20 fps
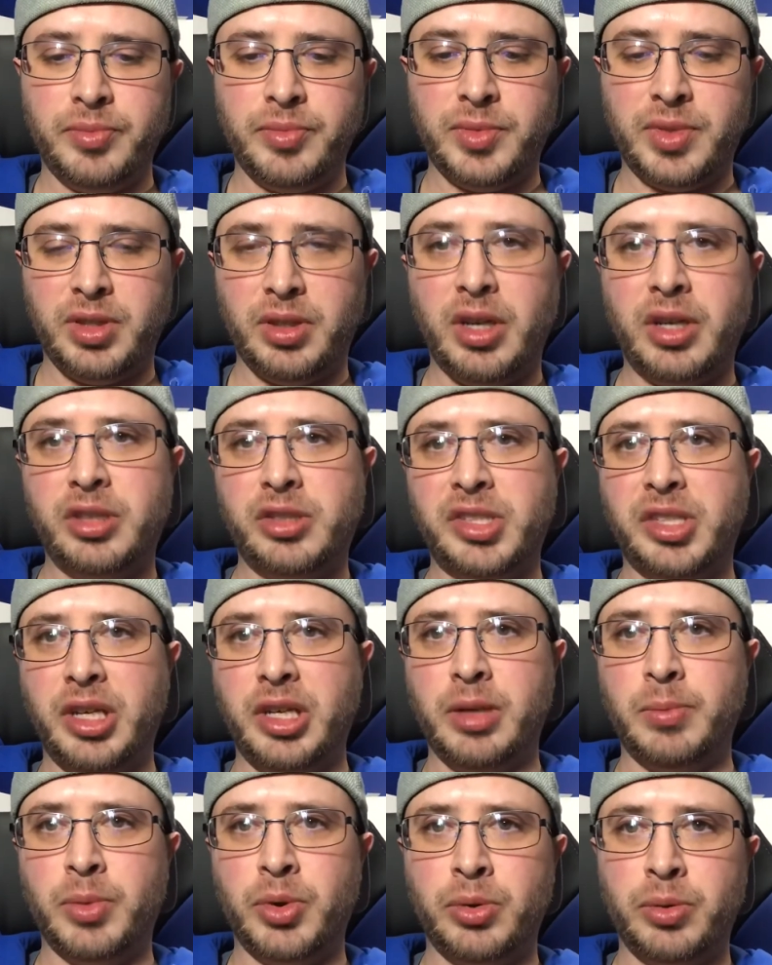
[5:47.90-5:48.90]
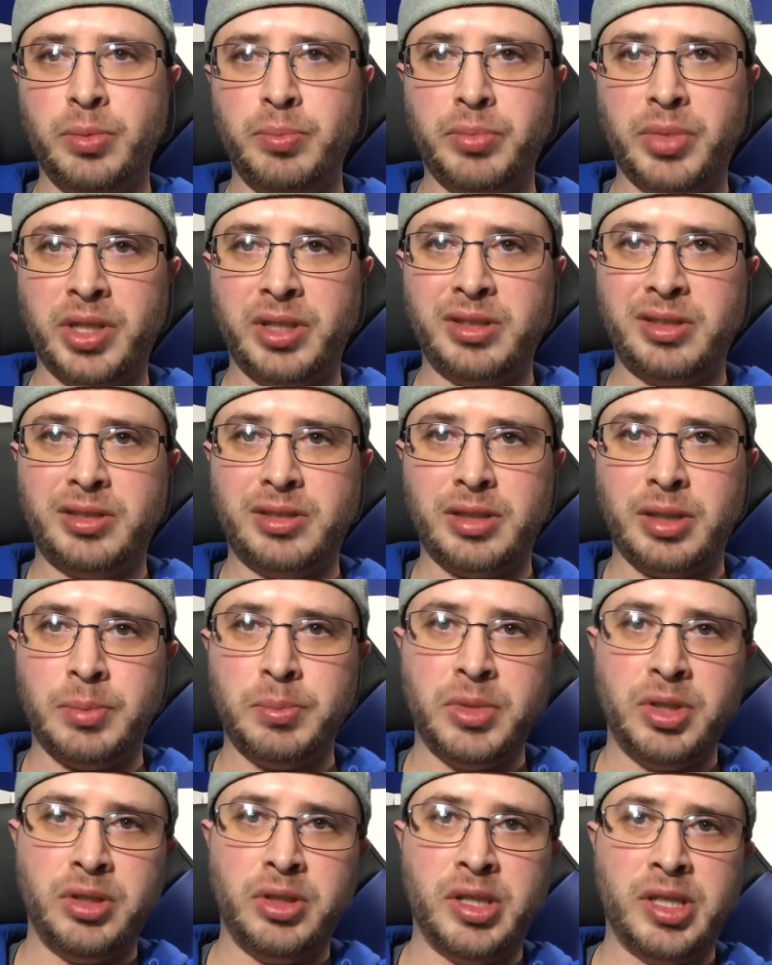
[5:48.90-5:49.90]
Understandable. Plus, I'm
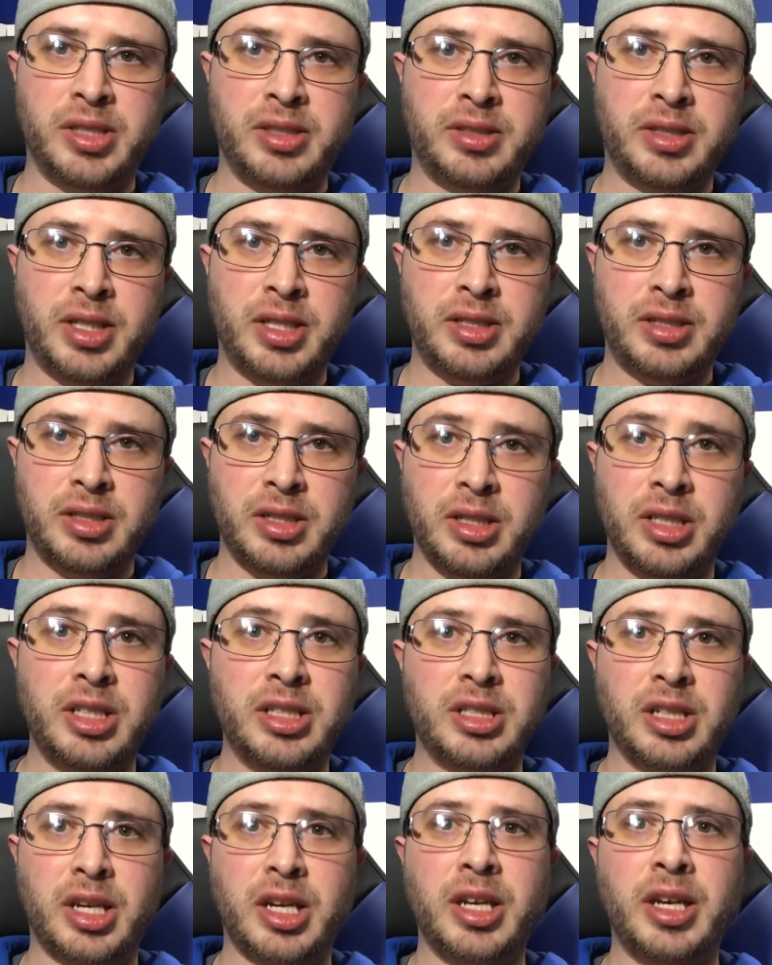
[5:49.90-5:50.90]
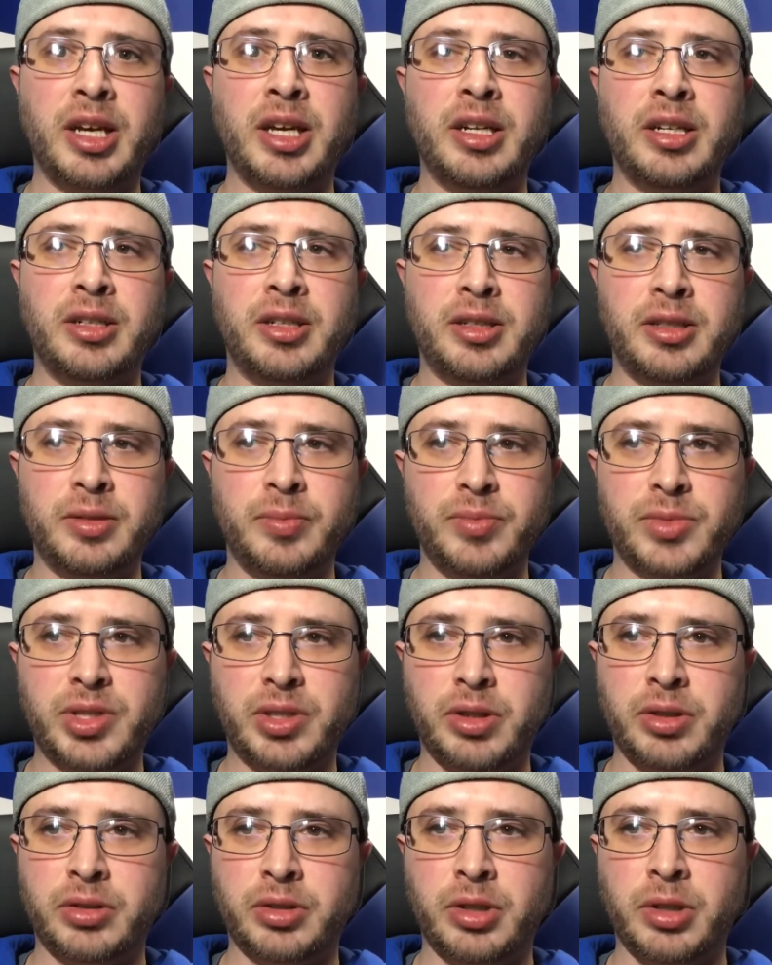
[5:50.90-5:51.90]
in the United States and he's in Canada,
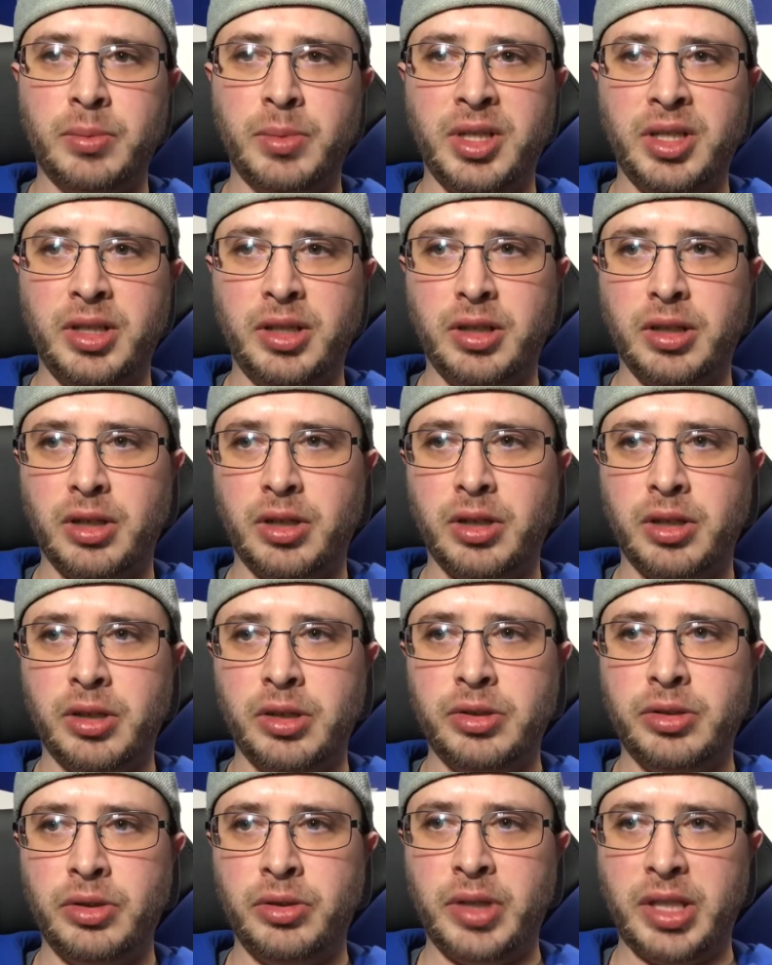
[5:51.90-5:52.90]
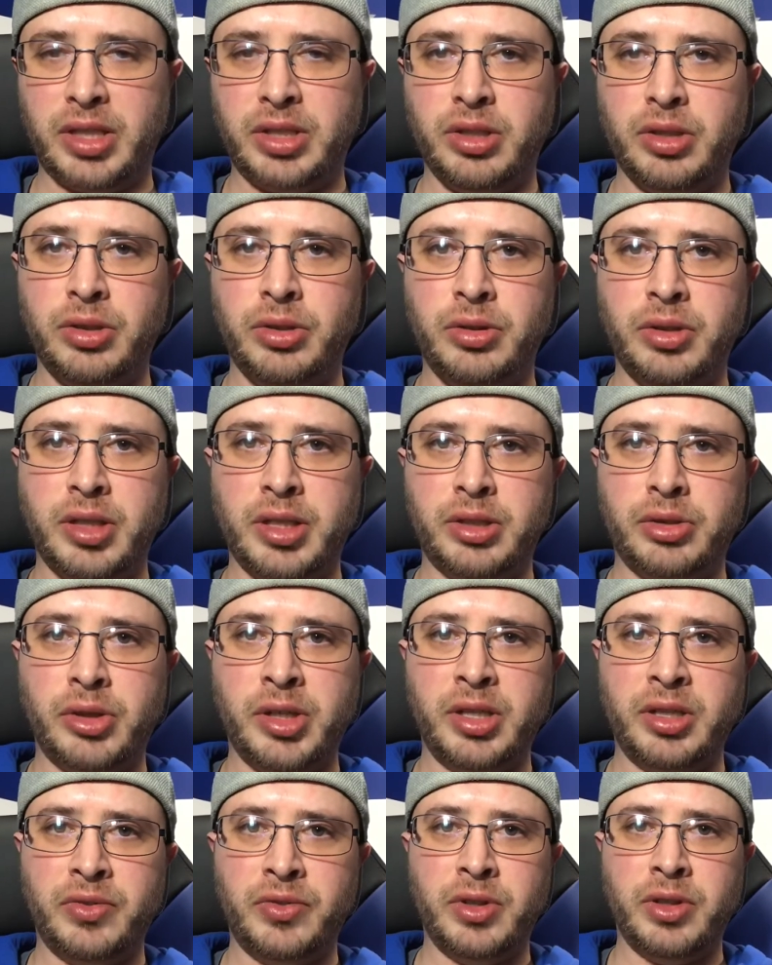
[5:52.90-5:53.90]
so it's going to be hard to actually do that
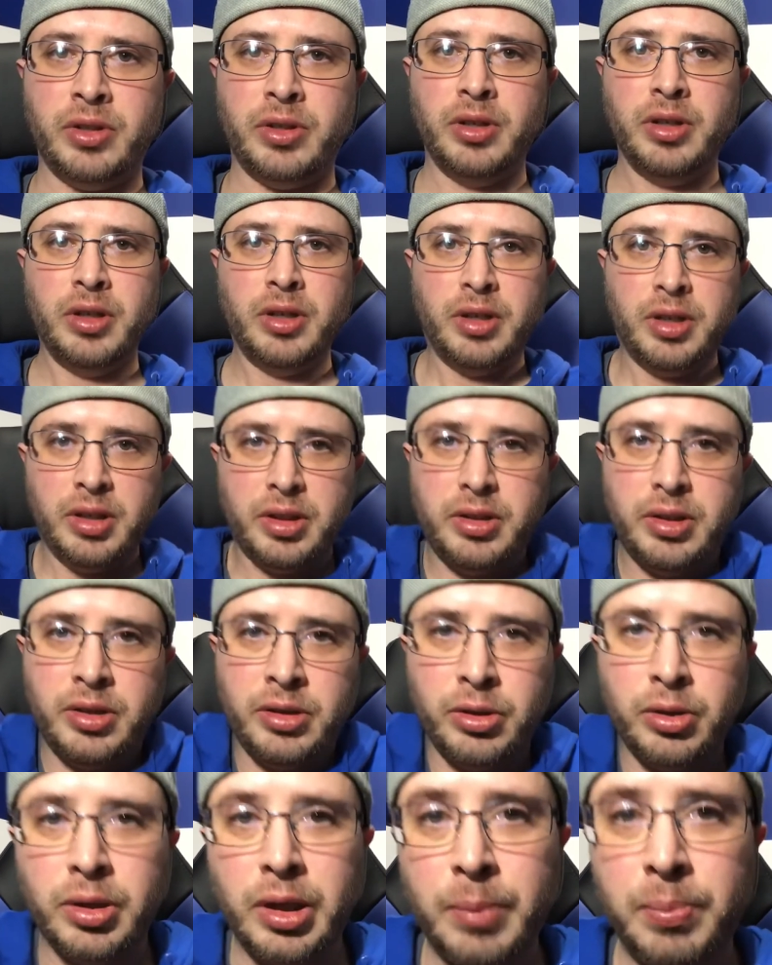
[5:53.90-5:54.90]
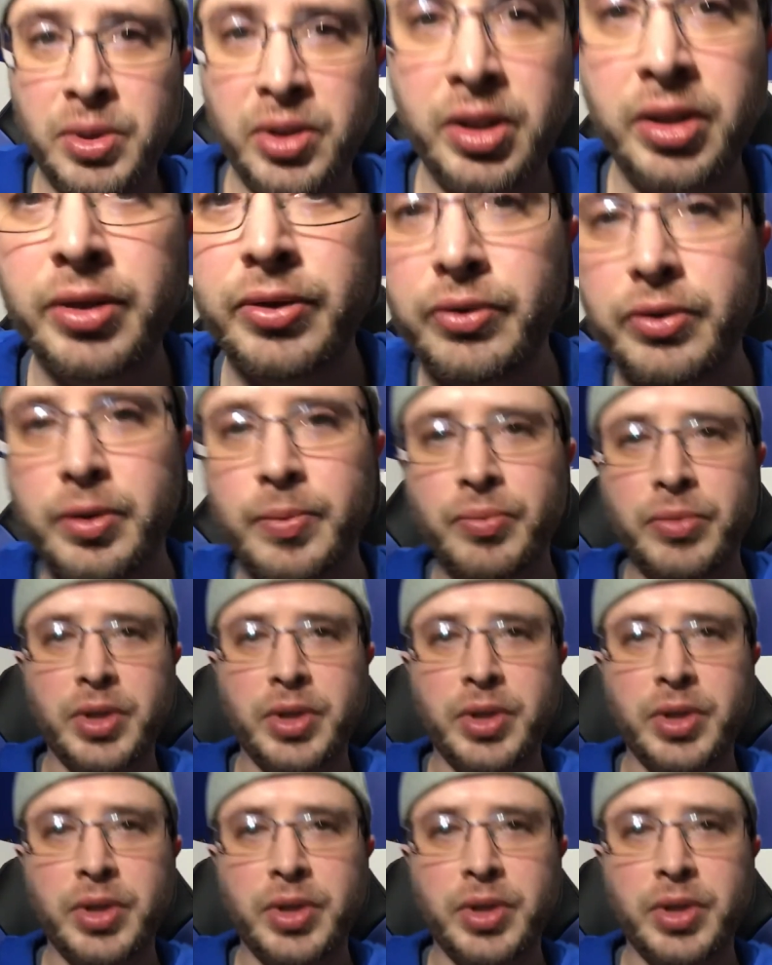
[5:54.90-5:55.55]
transfer deal, I believe.